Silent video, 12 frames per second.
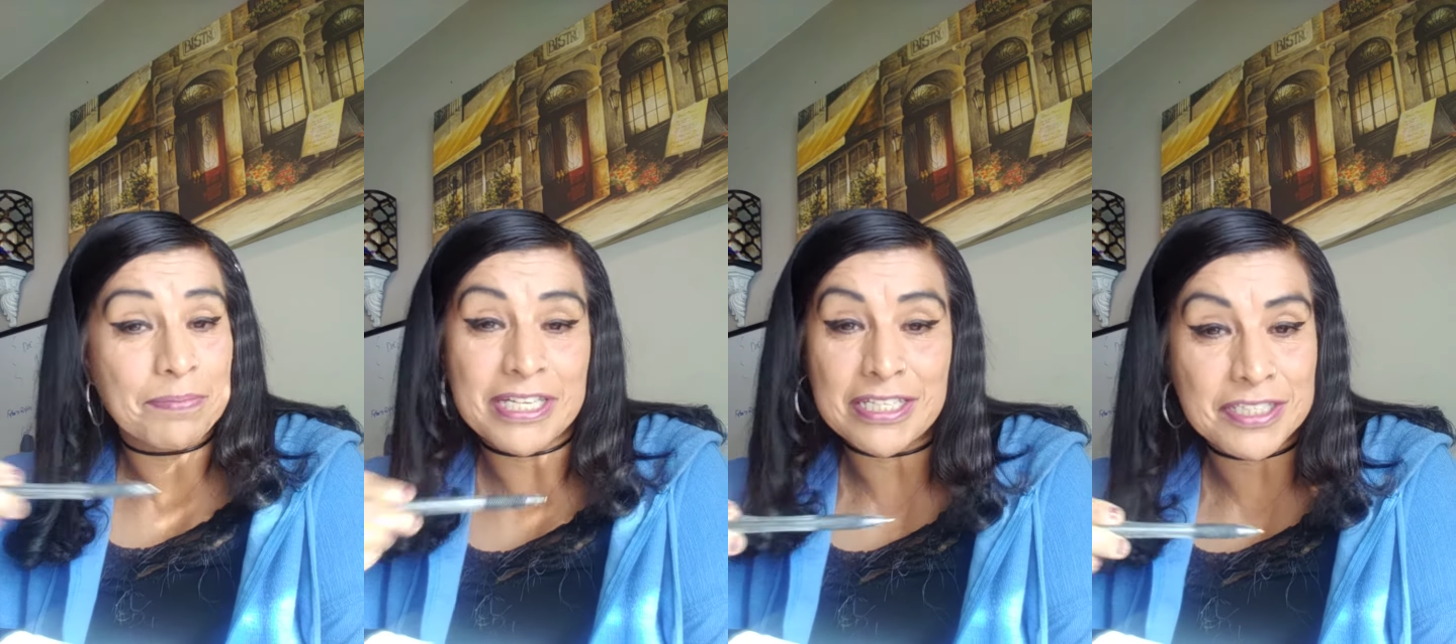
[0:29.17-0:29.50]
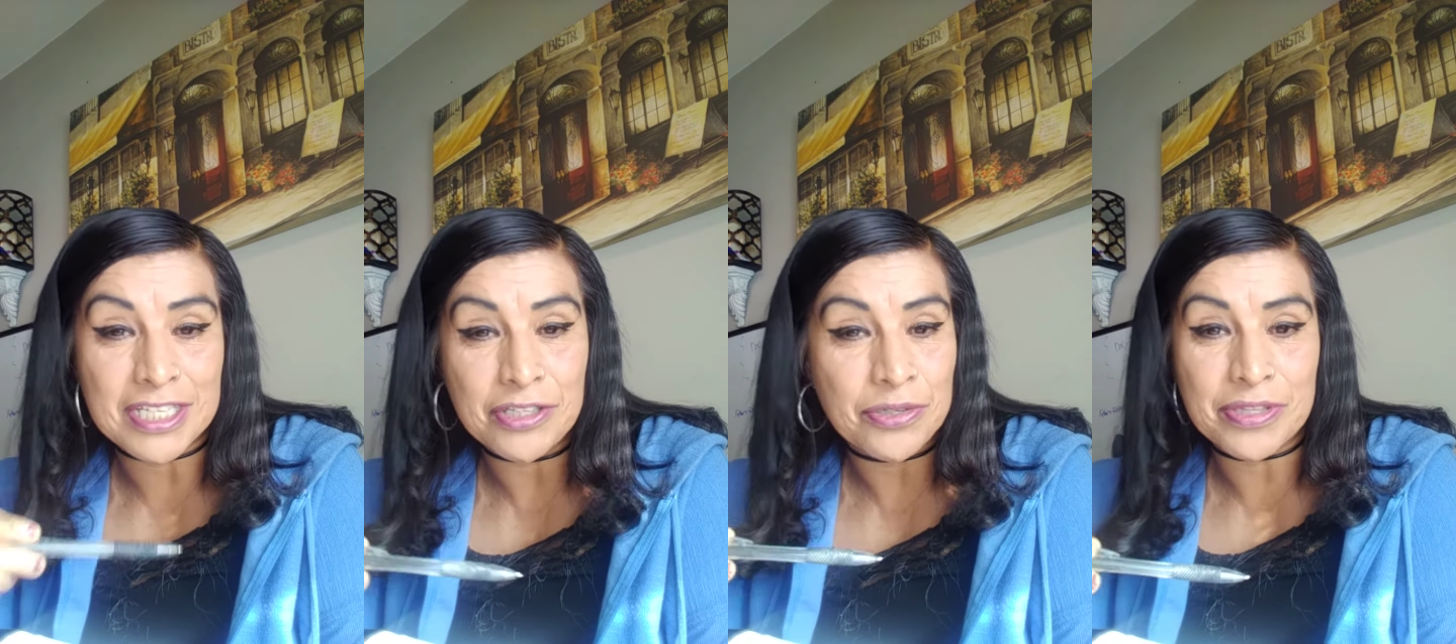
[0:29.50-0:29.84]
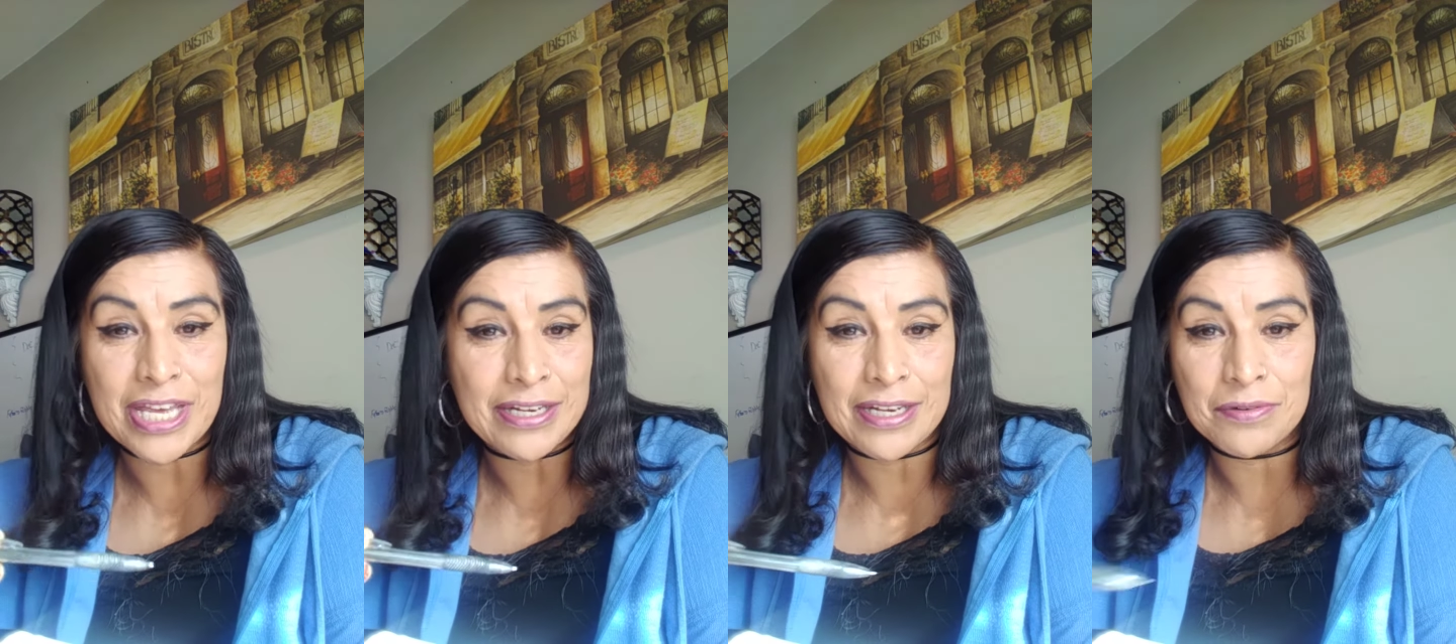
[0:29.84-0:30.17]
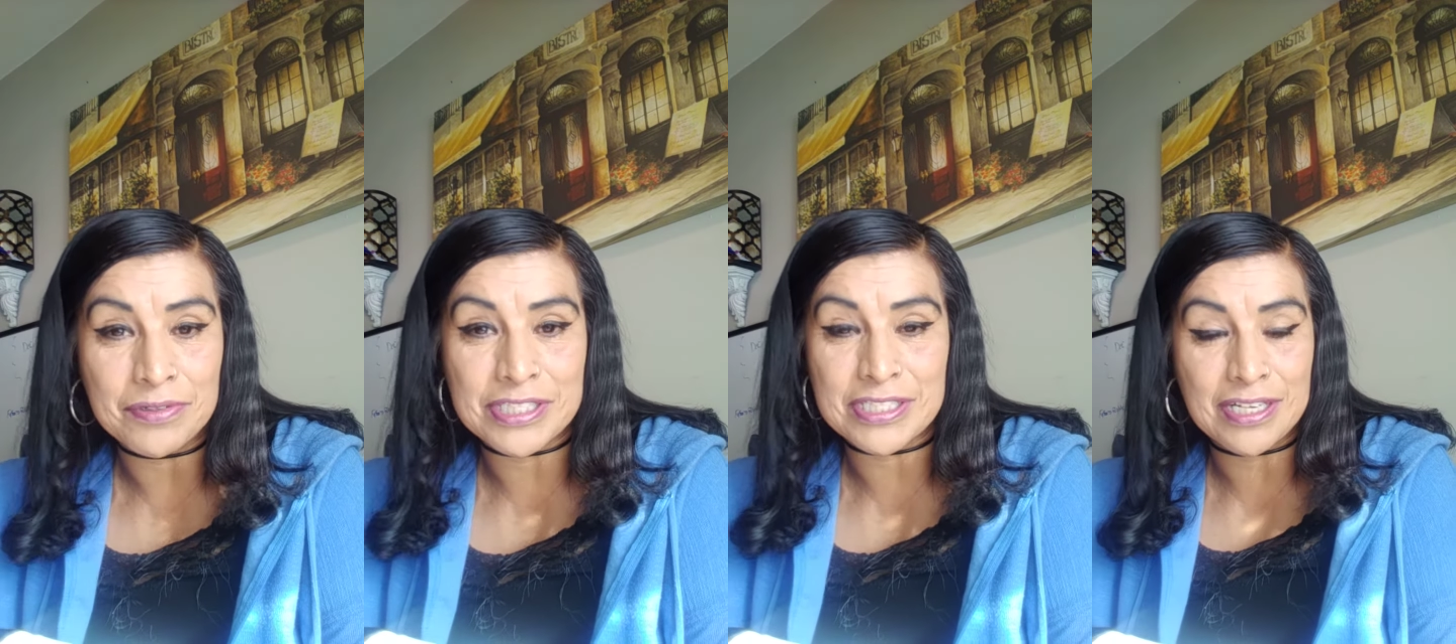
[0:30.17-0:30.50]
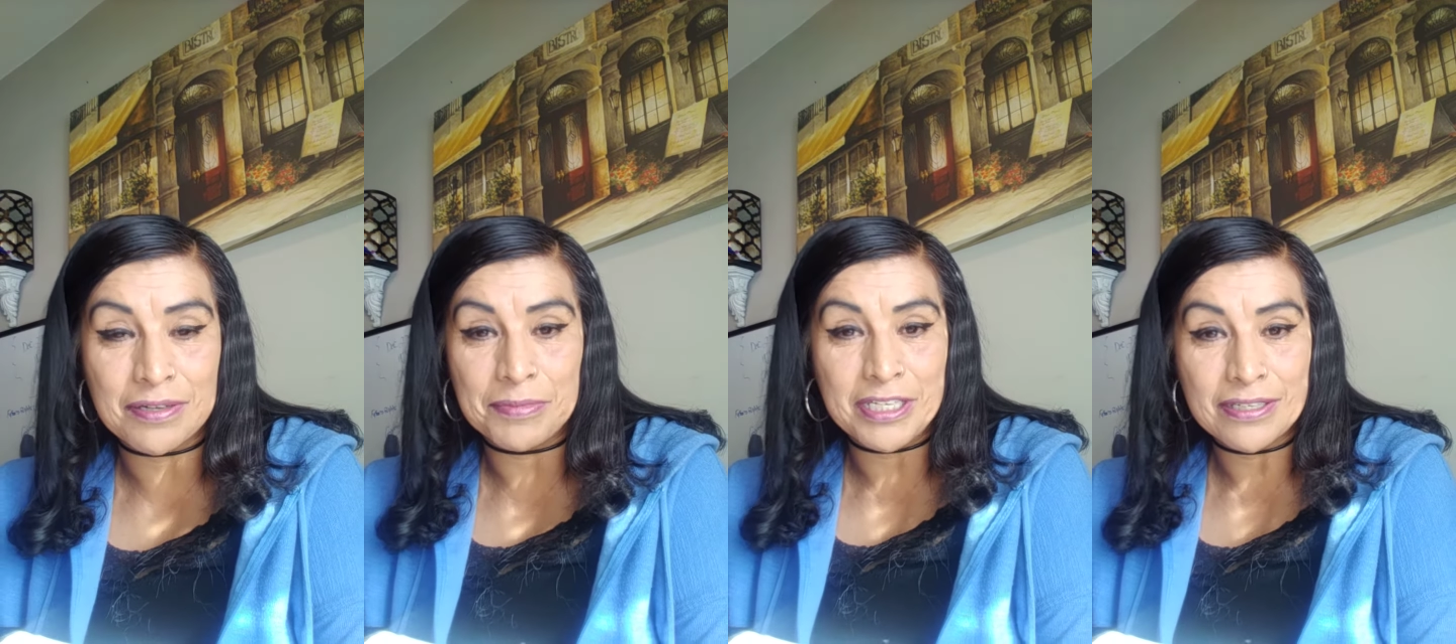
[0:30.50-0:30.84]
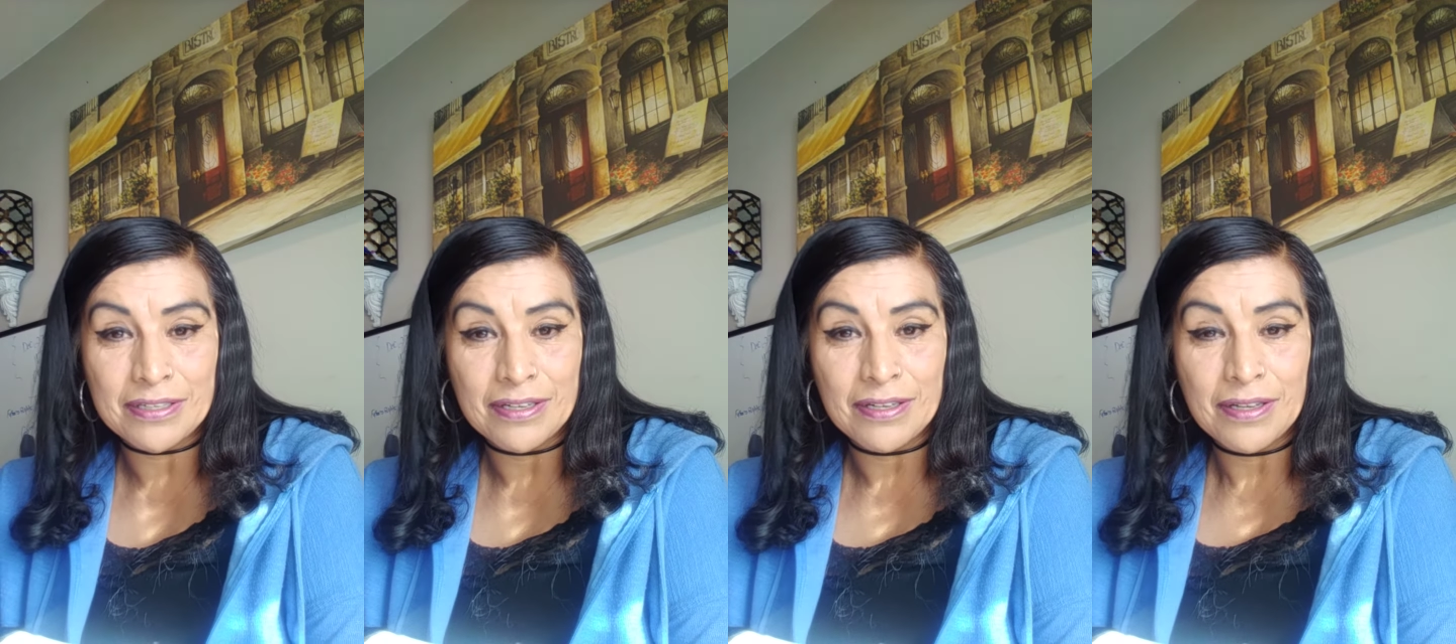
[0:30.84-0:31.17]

because they knew that end was coming.